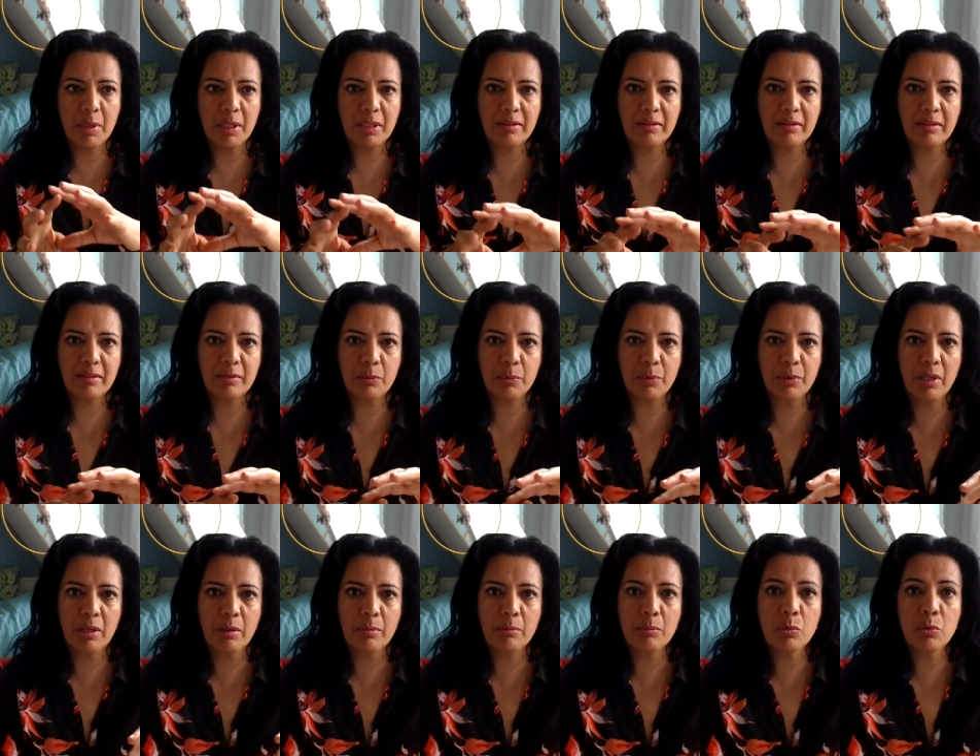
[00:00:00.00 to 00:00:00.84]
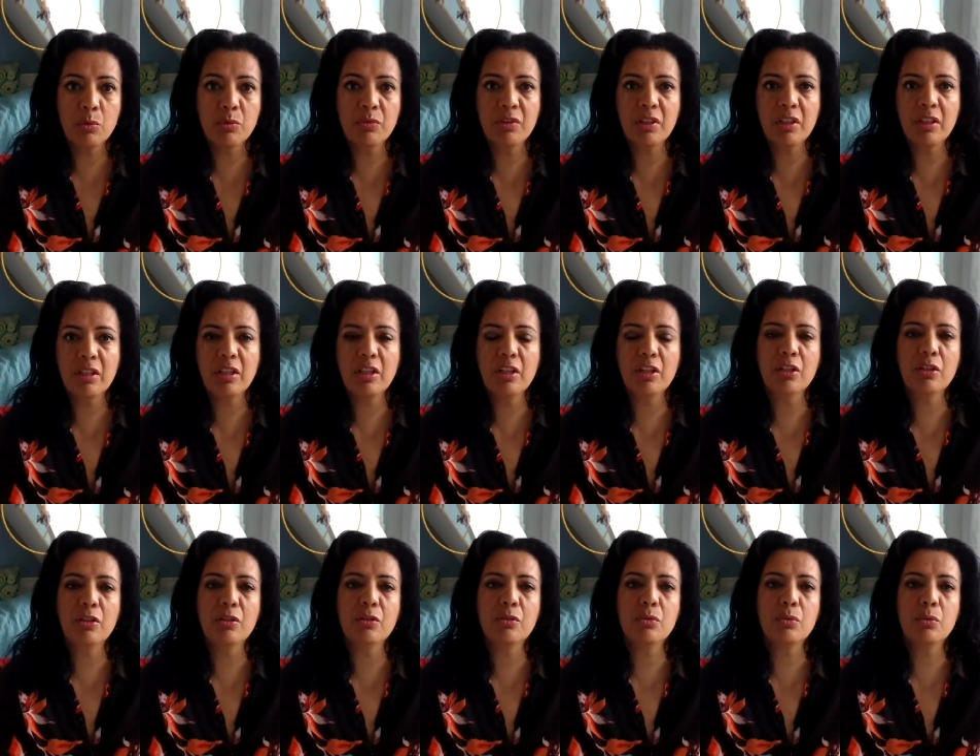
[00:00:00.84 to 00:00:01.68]
but we are moving
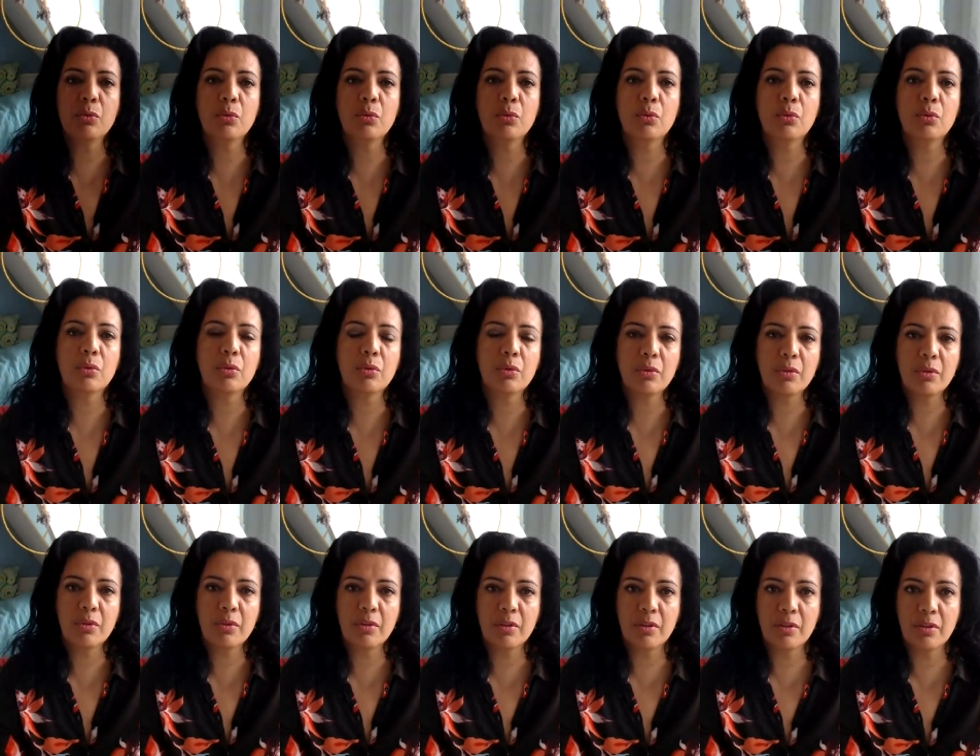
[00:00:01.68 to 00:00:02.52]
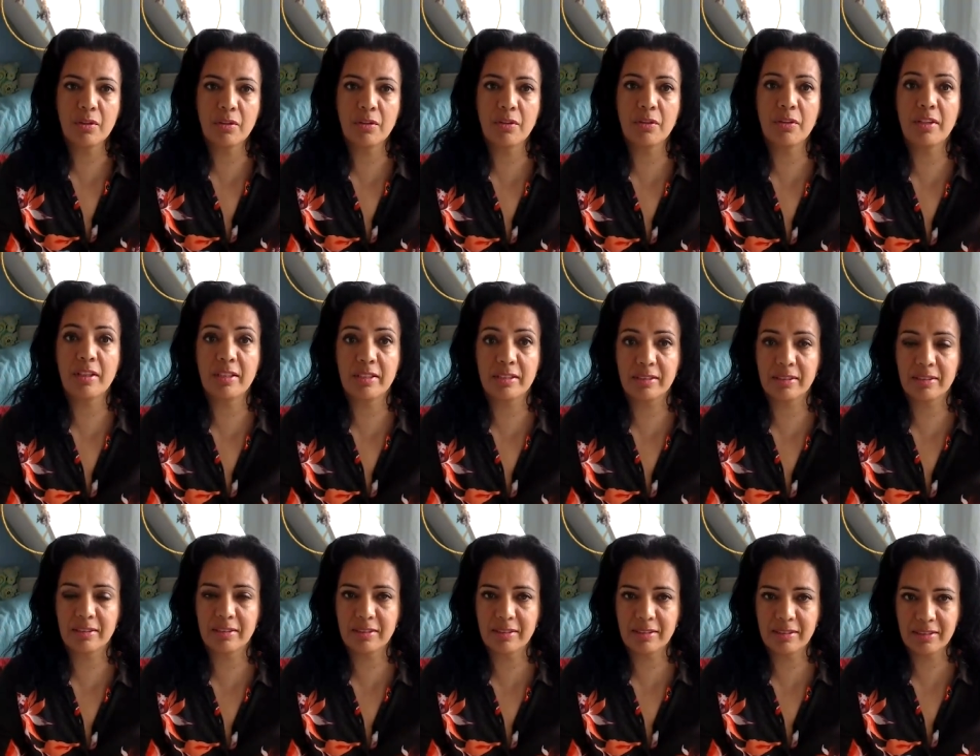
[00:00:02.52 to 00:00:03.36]
into this
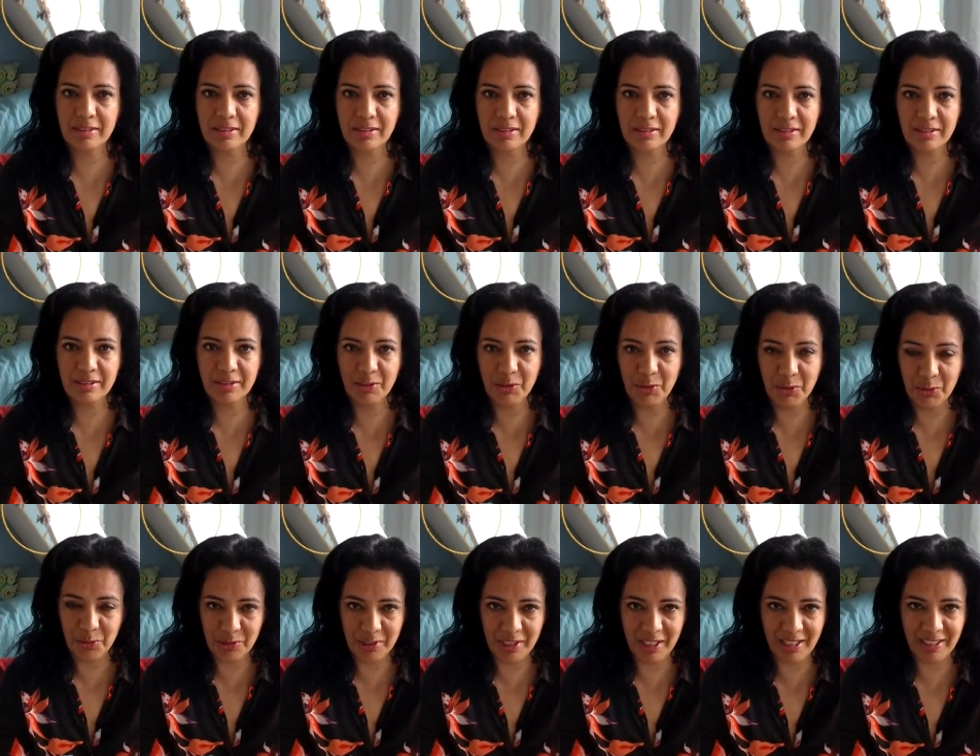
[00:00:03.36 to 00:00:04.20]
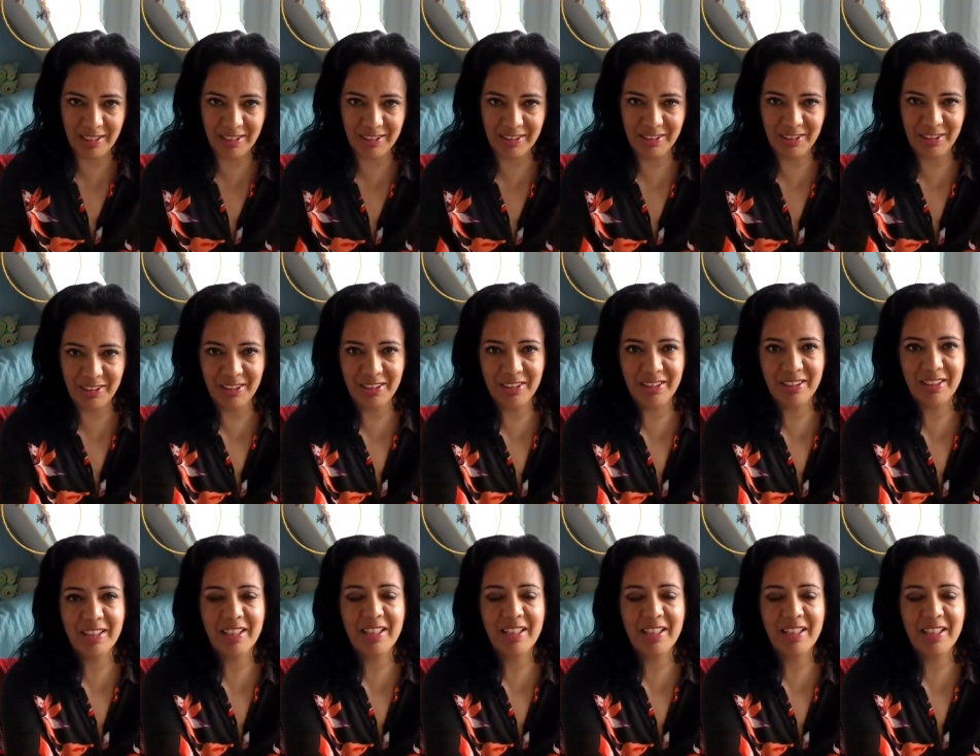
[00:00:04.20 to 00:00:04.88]
new reality.